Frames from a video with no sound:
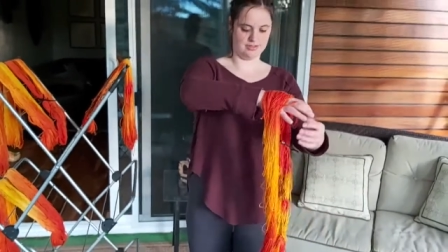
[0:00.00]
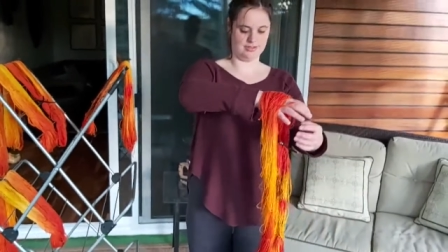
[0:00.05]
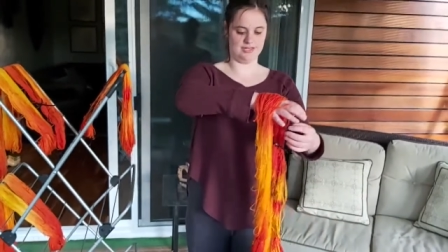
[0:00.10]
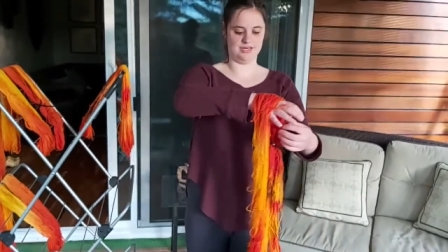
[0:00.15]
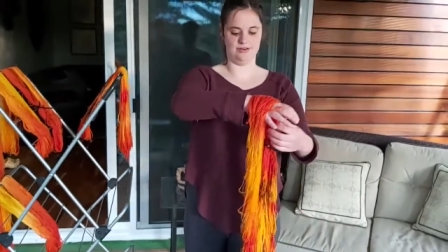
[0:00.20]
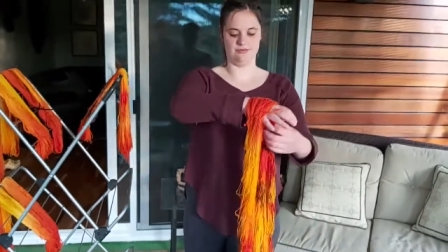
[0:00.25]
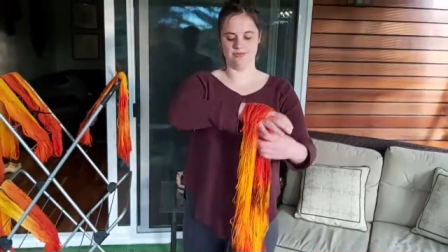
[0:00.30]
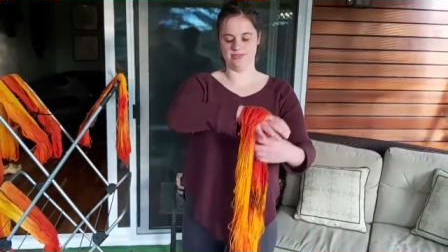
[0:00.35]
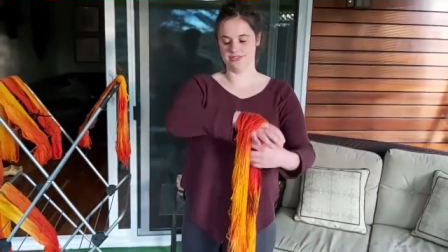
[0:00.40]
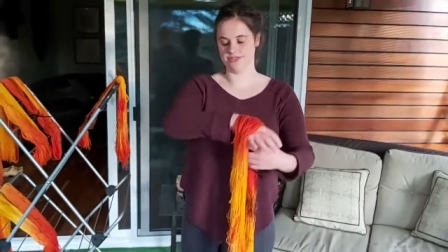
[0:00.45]

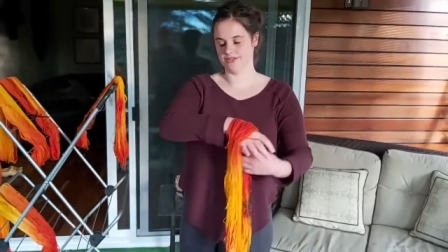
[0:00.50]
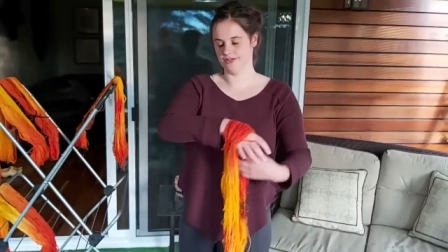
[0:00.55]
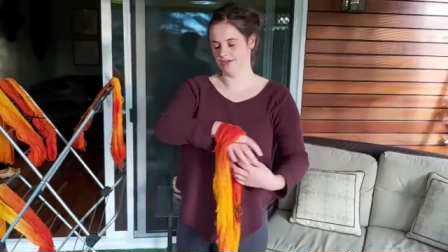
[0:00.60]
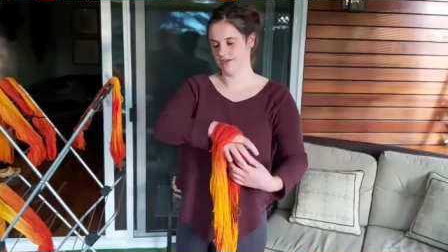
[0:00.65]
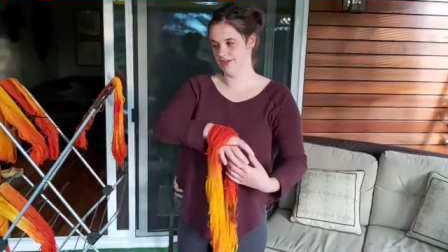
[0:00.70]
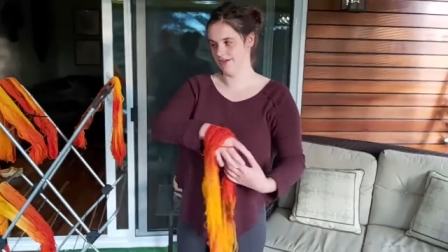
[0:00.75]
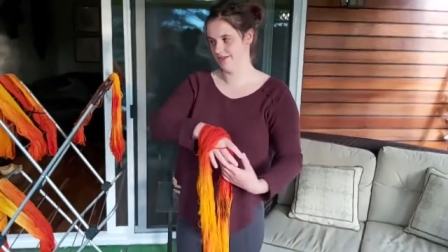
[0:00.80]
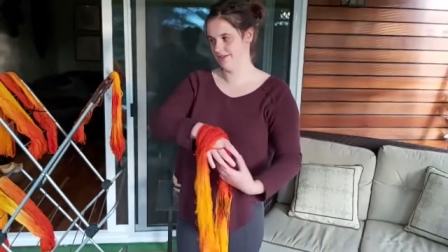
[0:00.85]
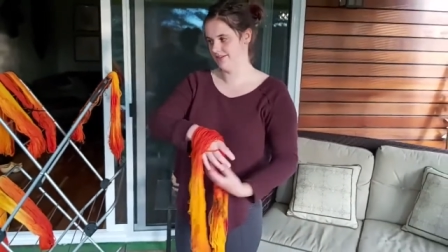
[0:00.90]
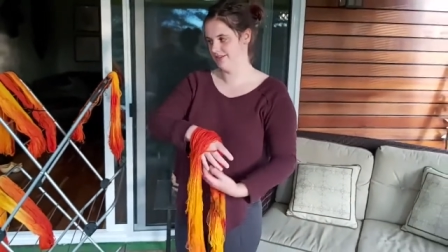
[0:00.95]
That was
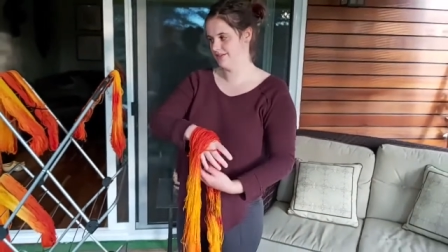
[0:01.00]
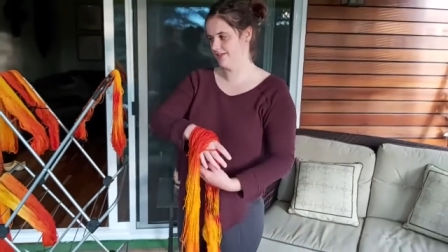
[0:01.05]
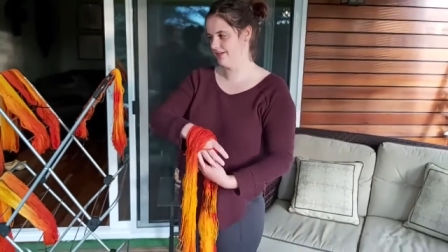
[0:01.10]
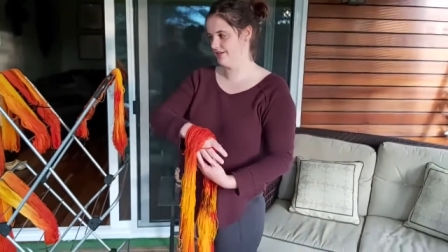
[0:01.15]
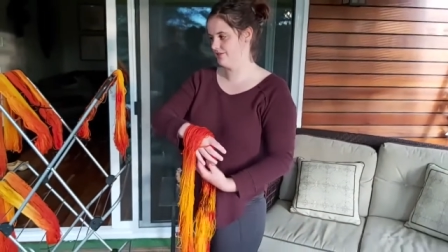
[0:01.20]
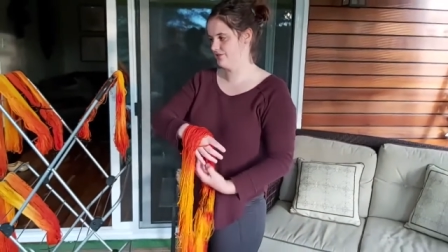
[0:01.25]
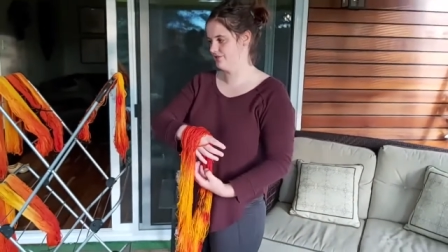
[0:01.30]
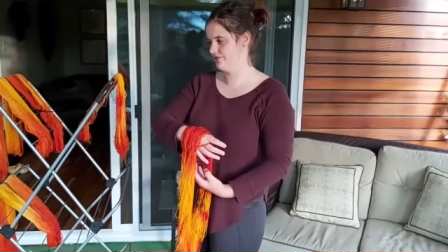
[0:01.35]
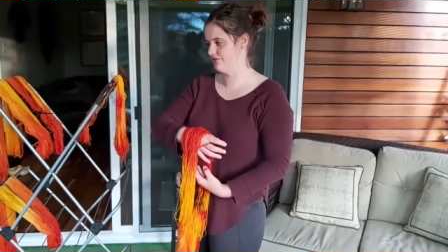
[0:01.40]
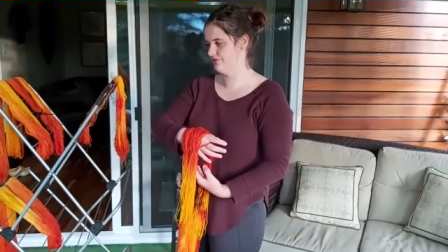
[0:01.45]

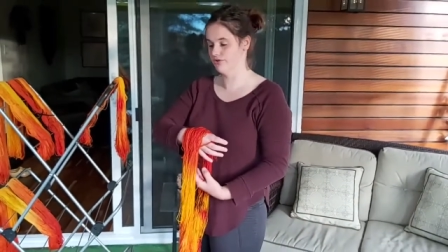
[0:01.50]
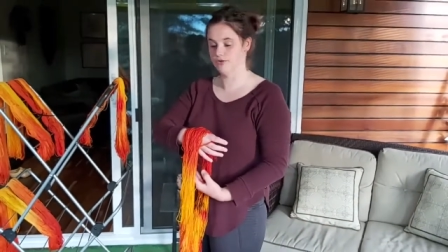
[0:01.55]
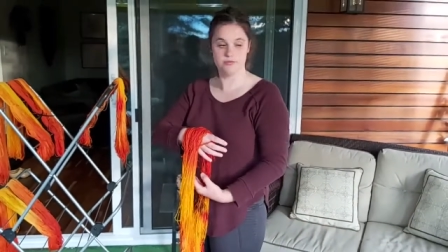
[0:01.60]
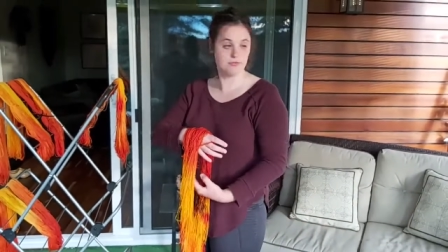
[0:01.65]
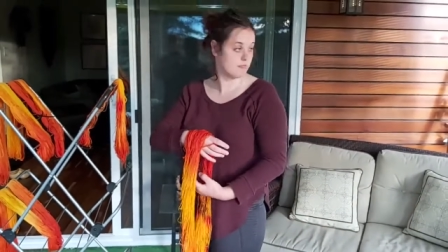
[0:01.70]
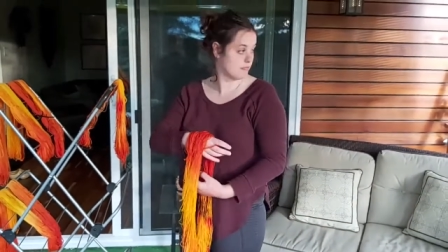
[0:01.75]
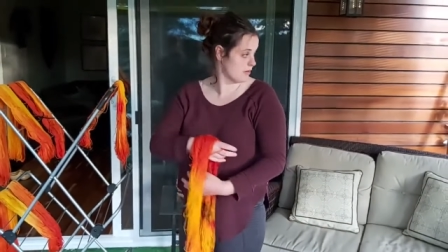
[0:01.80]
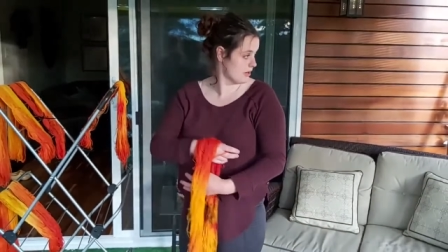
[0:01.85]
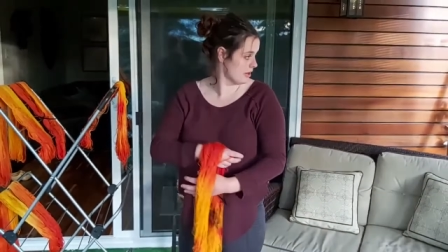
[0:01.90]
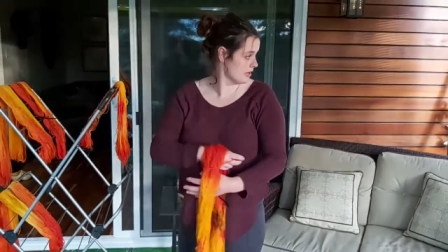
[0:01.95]

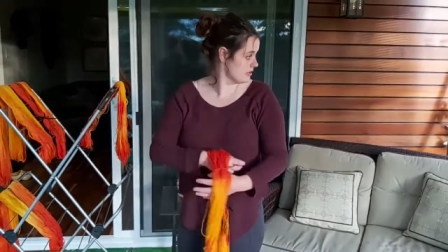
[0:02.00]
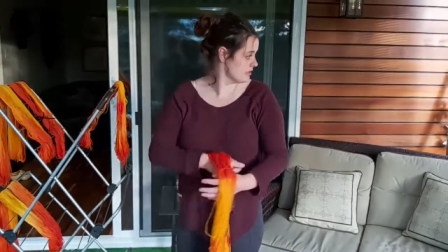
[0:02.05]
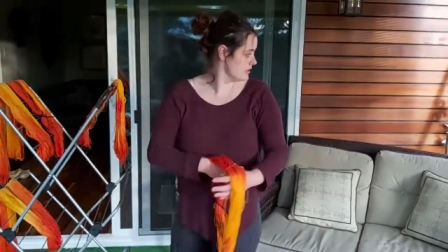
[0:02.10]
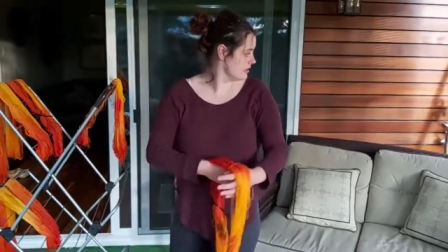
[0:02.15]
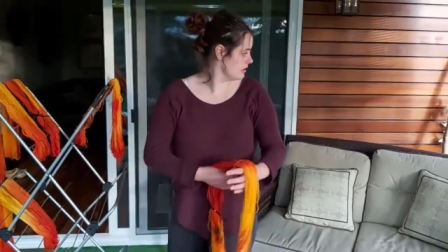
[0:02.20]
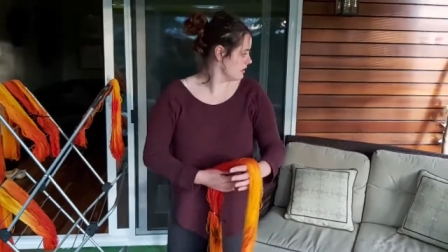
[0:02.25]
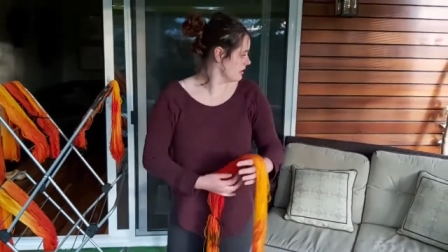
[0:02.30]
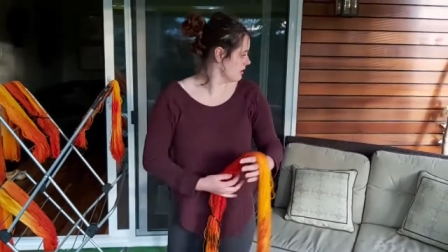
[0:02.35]
unintentional, but